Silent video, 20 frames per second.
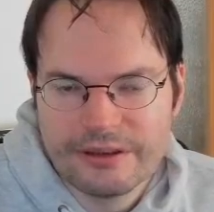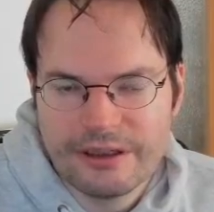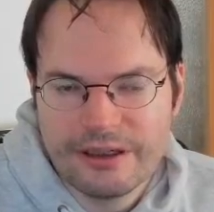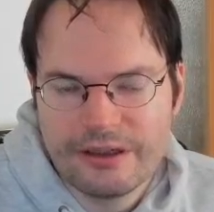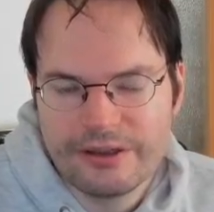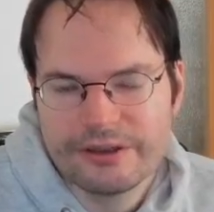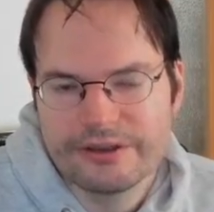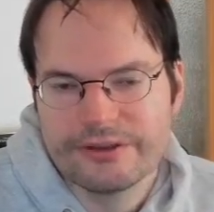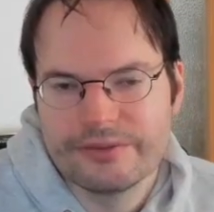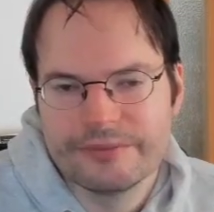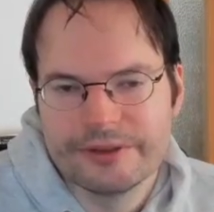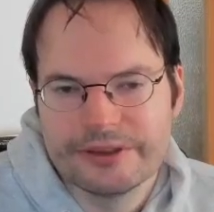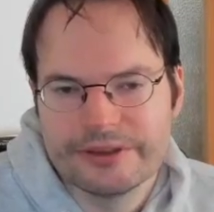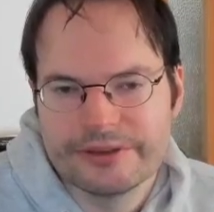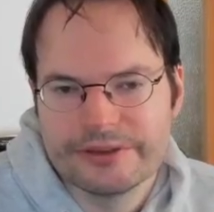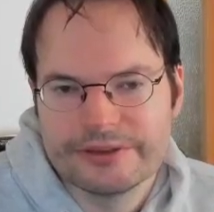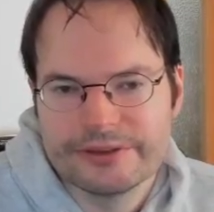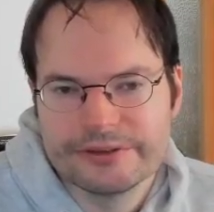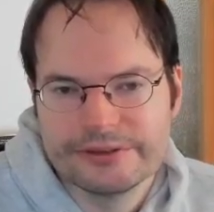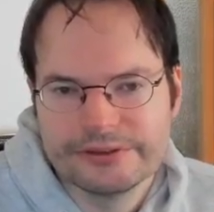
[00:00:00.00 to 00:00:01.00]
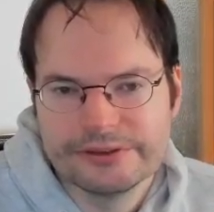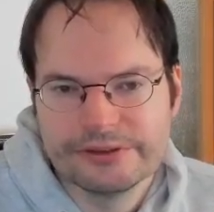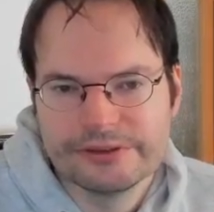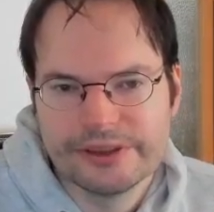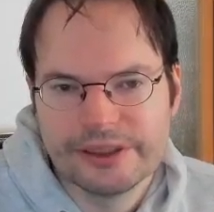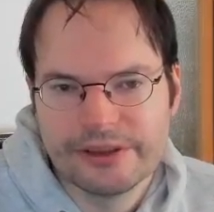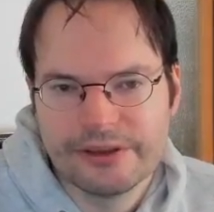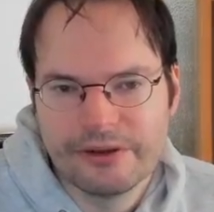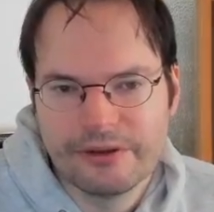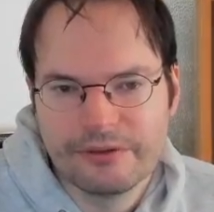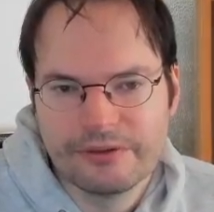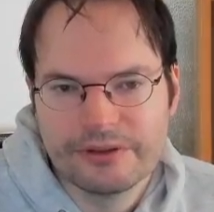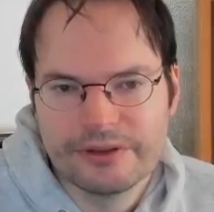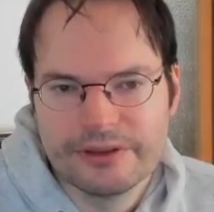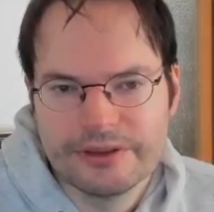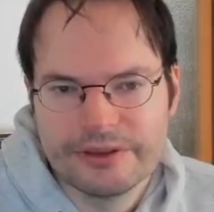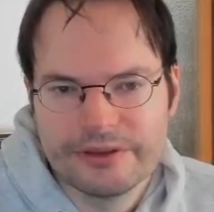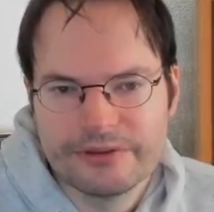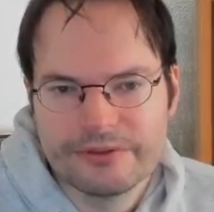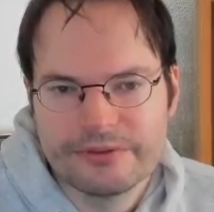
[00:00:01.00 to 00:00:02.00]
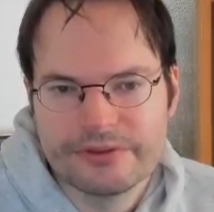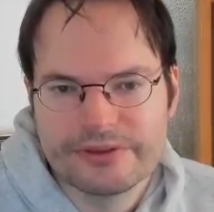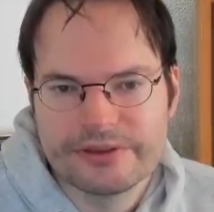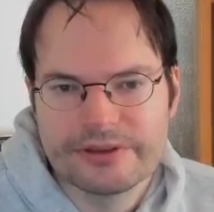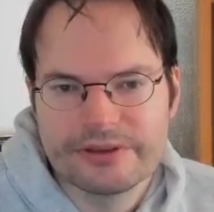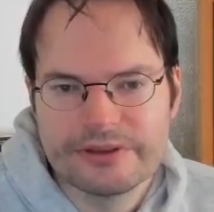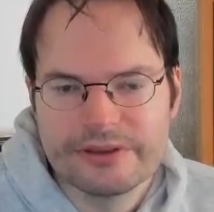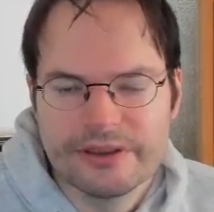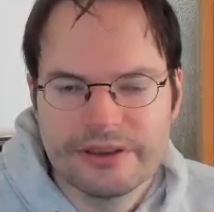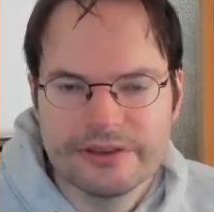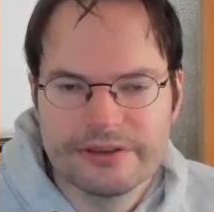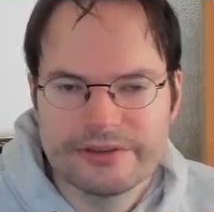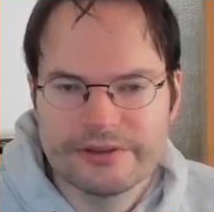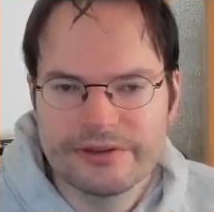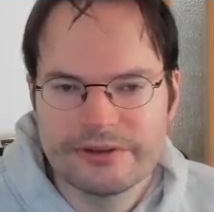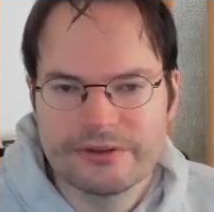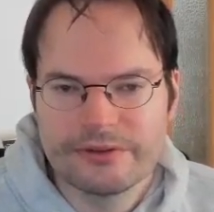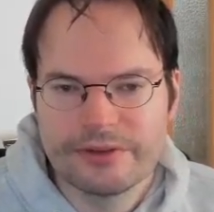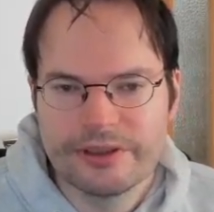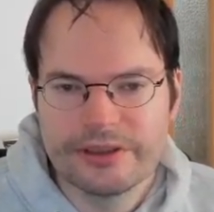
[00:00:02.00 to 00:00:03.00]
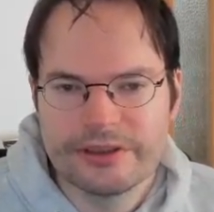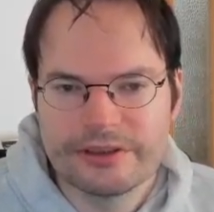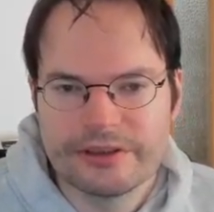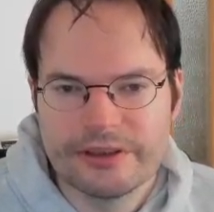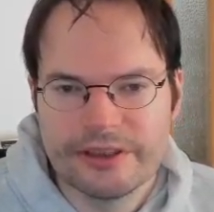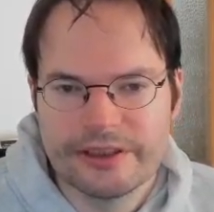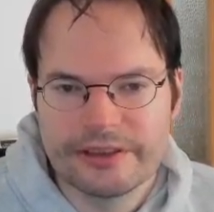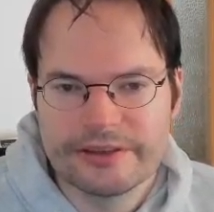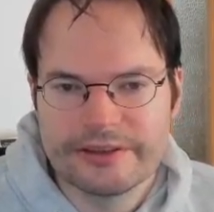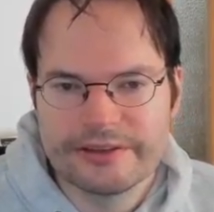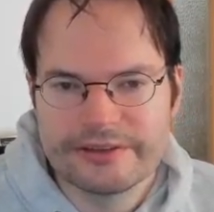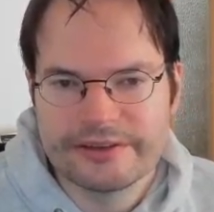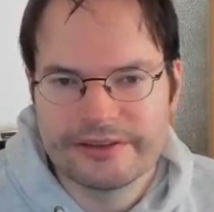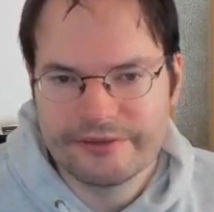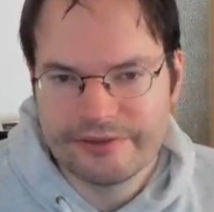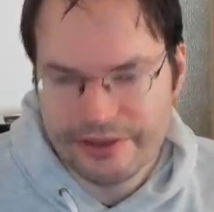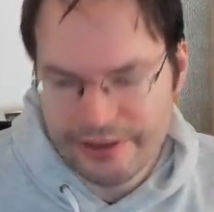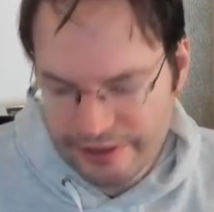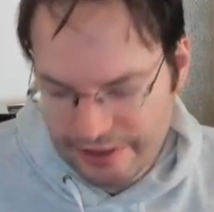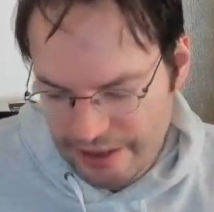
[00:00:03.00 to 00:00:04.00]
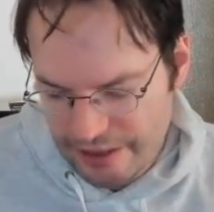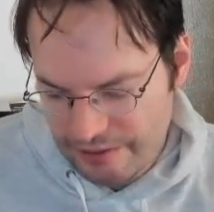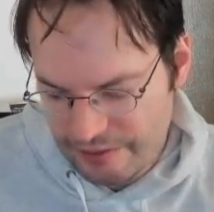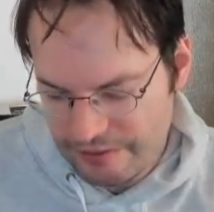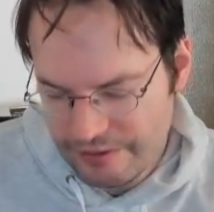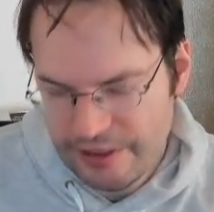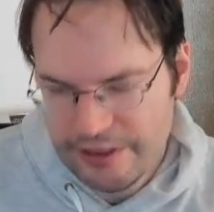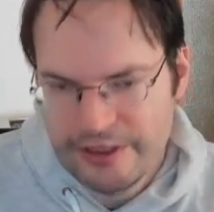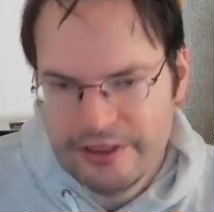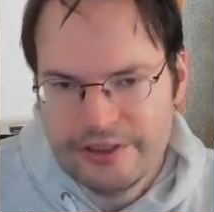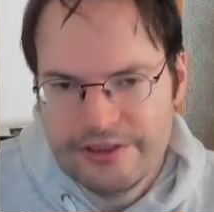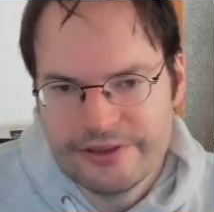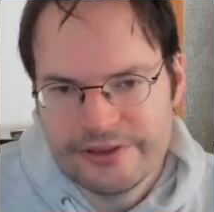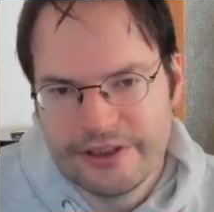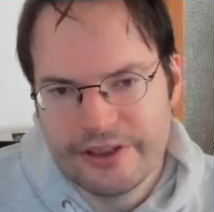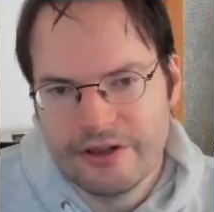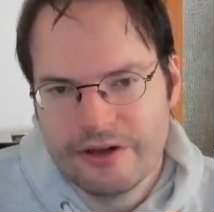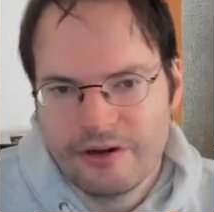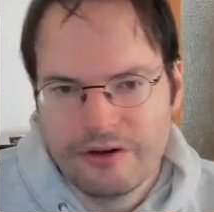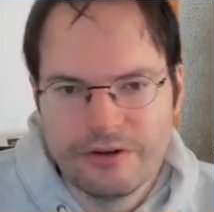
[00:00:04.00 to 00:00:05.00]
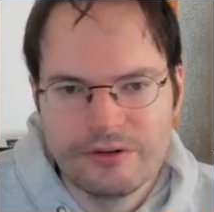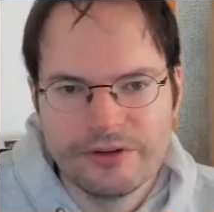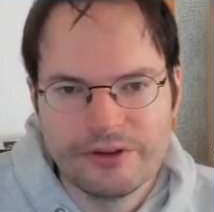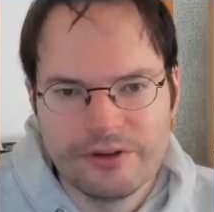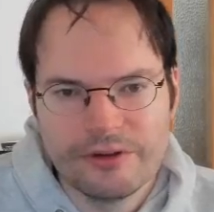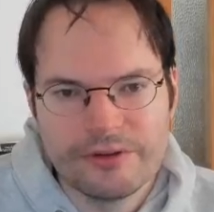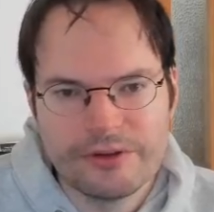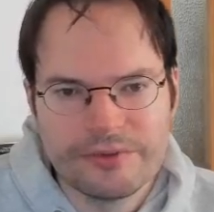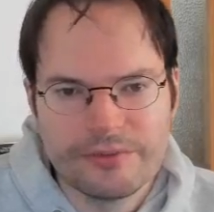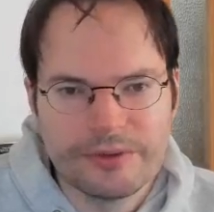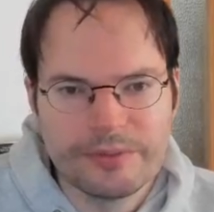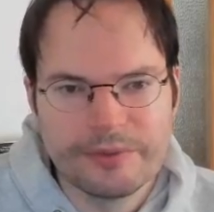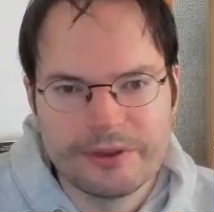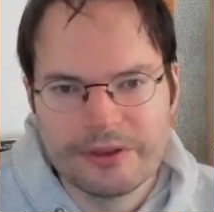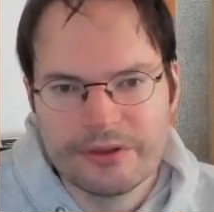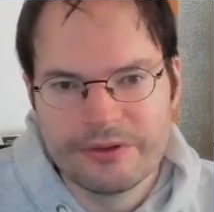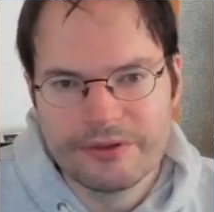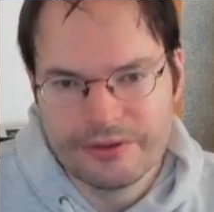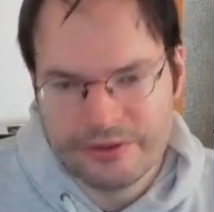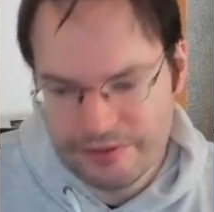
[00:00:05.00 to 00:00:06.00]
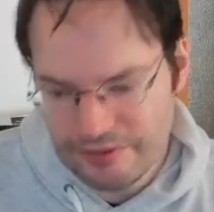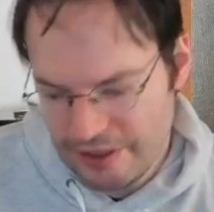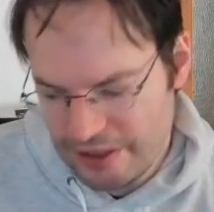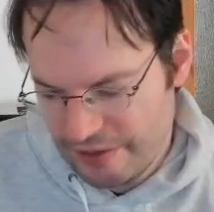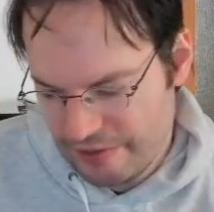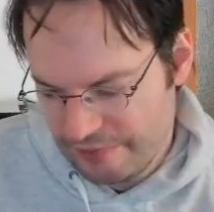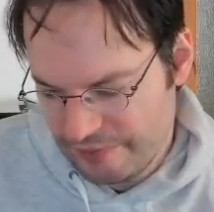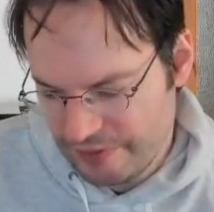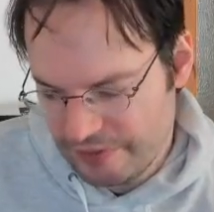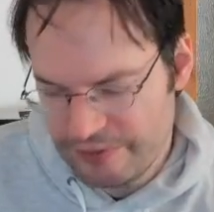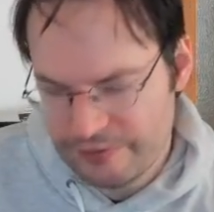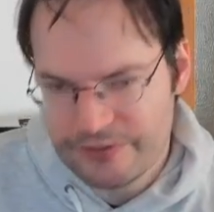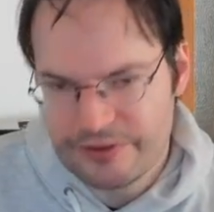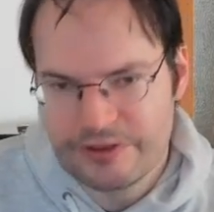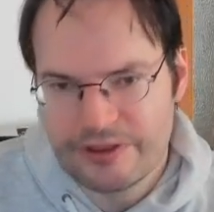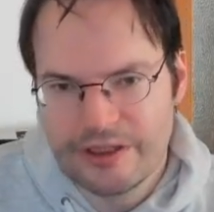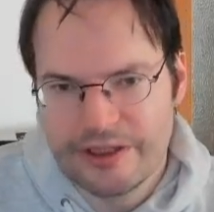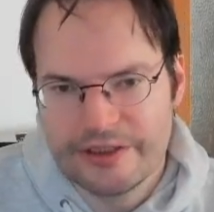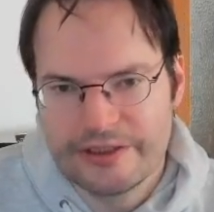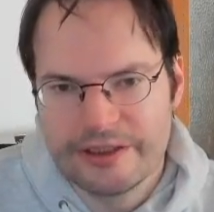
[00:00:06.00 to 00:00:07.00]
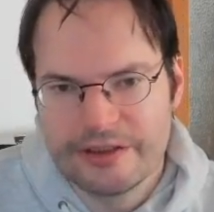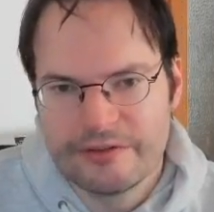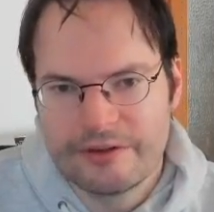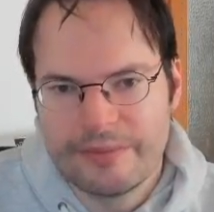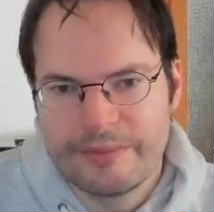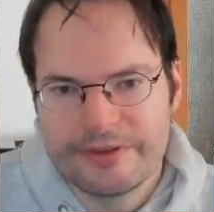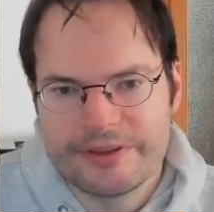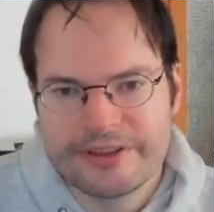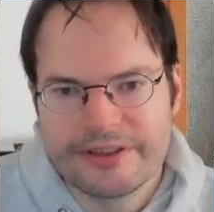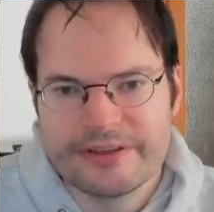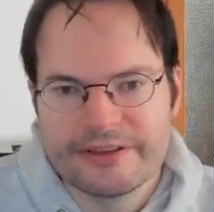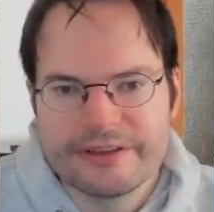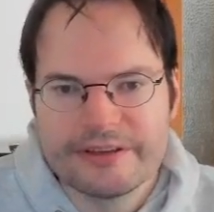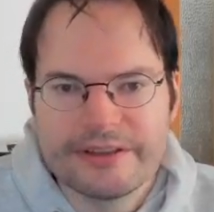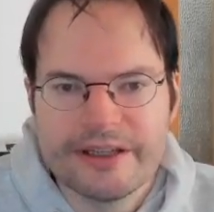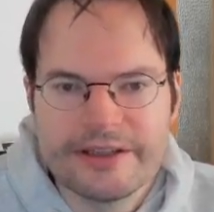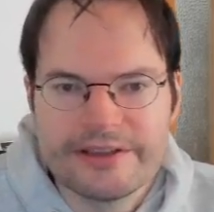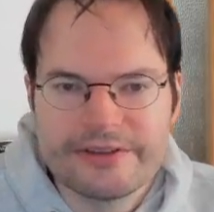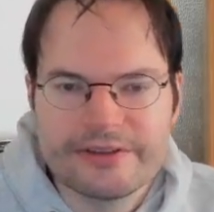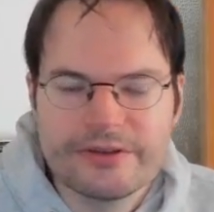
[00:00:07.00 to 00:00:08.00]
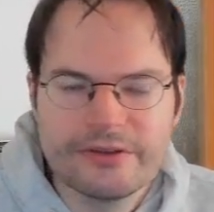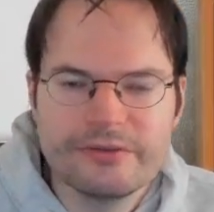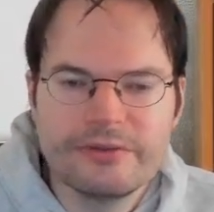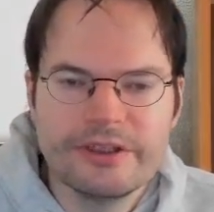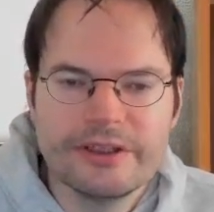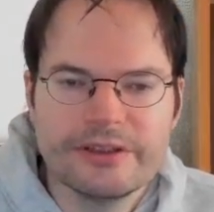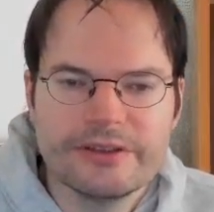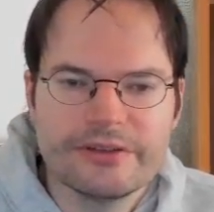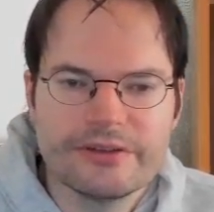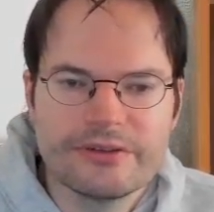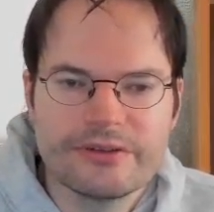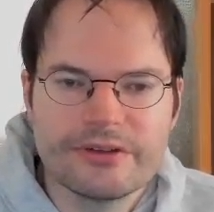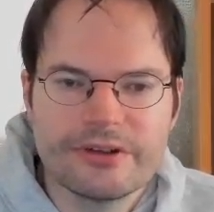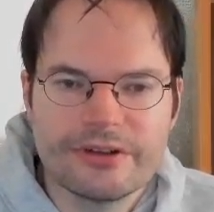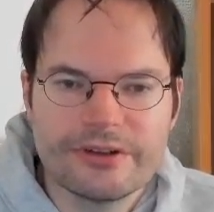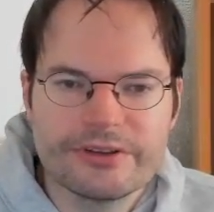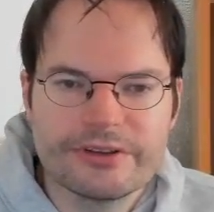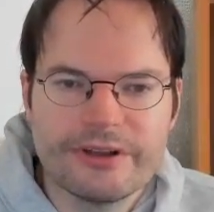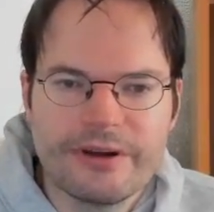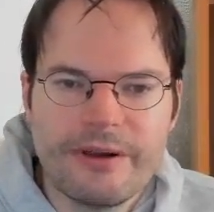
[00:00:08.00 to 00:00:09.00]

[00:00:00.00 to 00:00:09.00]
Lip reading: argument. You can only use it in a situation like this. If I now say, oh no, it would be good to have a user ID represented as 2 integers,